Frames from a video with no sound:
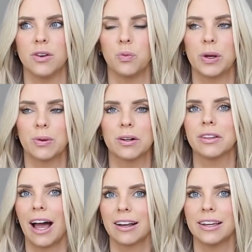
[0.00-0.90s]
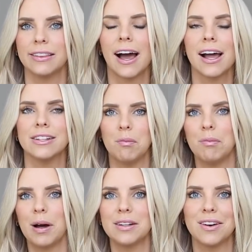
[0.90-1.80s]
And we were lacking that,
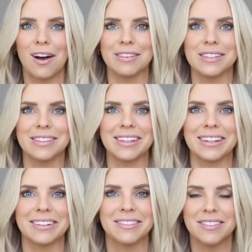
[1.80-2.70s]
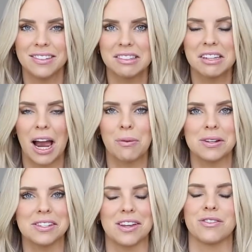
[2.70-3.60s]
but obviously Ty
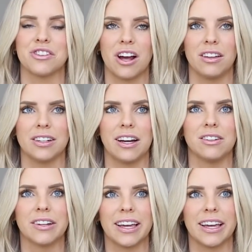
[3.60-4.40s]
wants another child now.